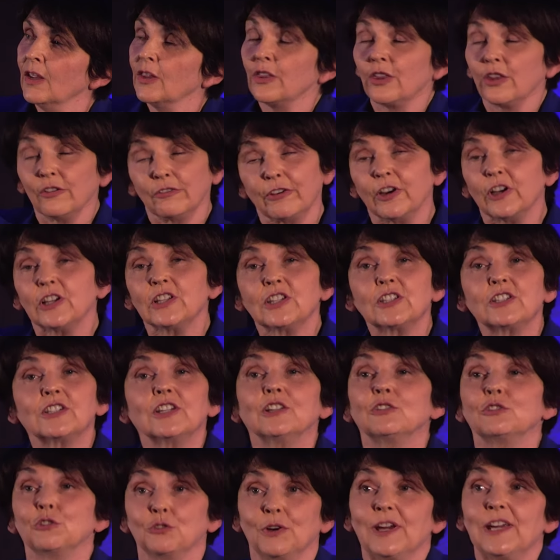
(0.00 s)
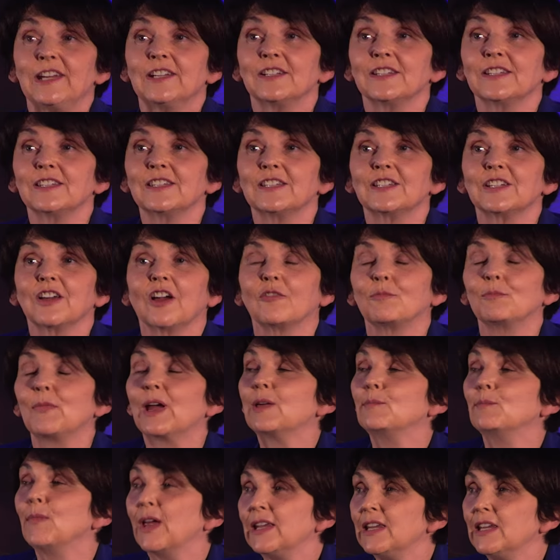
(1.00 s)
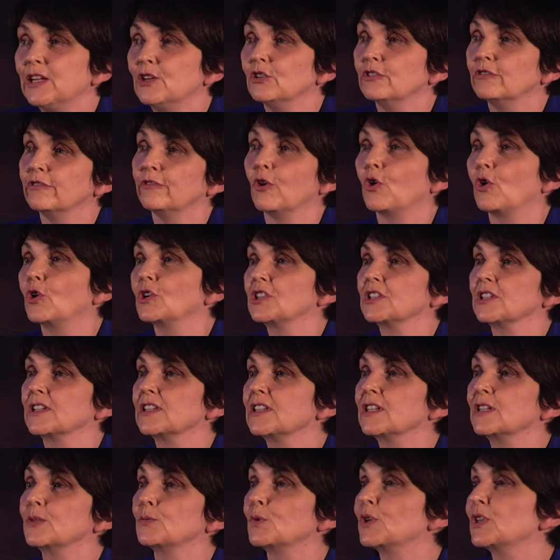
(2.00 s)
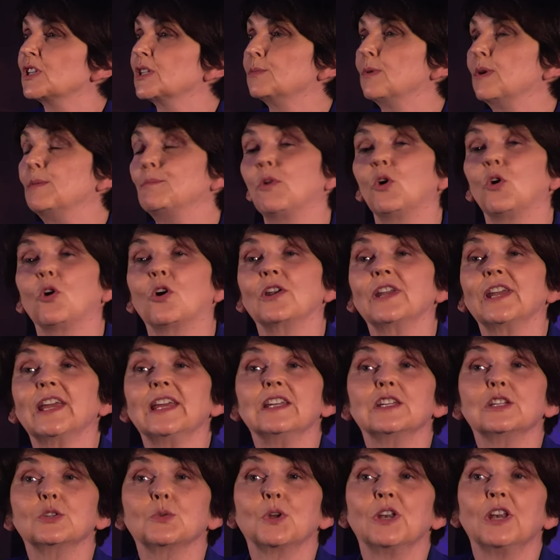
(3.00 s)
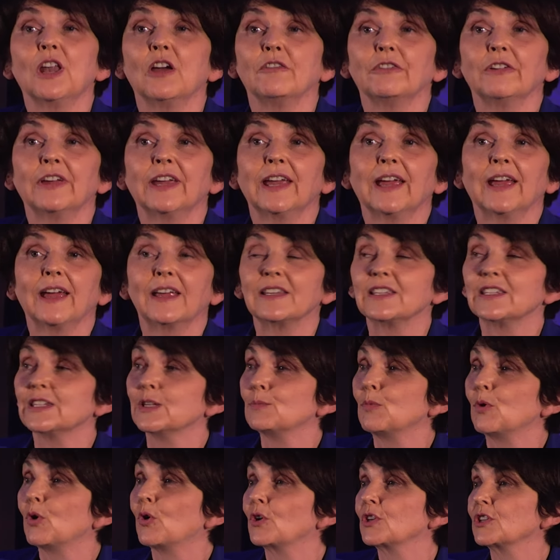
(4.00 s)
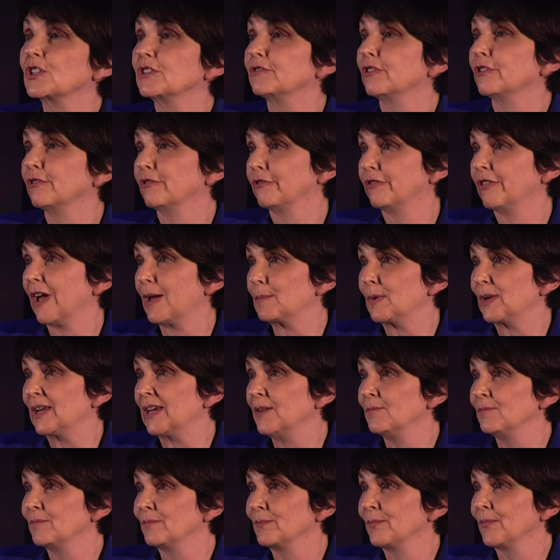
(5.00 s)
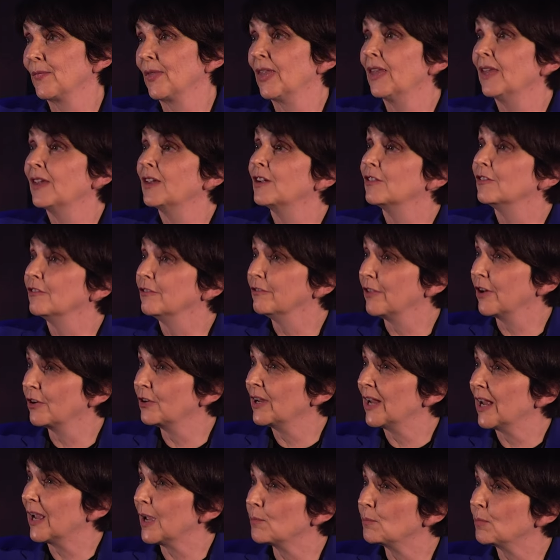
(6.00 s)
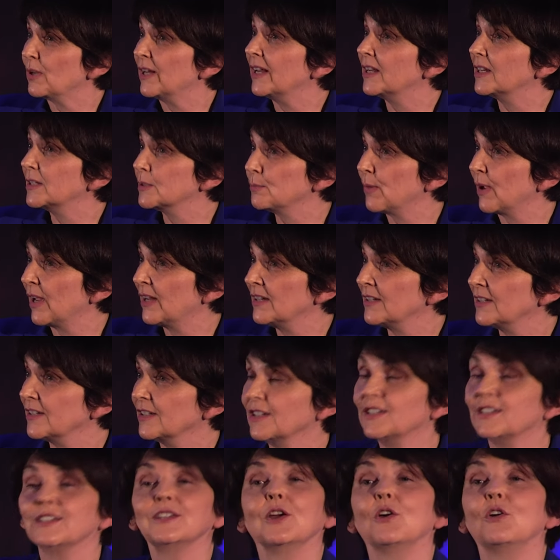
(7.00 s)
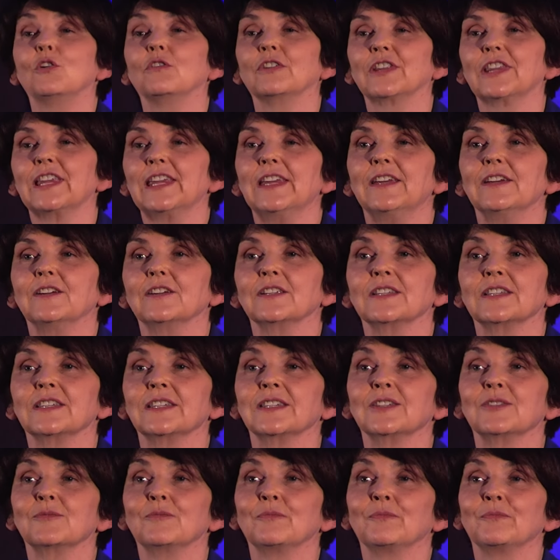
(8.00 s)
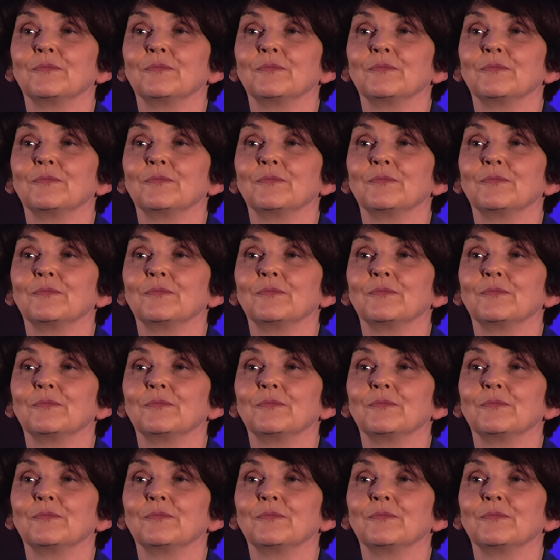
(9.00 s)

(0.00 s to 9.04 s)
The first and greatest of my many good fortunes was to be born into a loving and supportive family, very happily expanded over the years.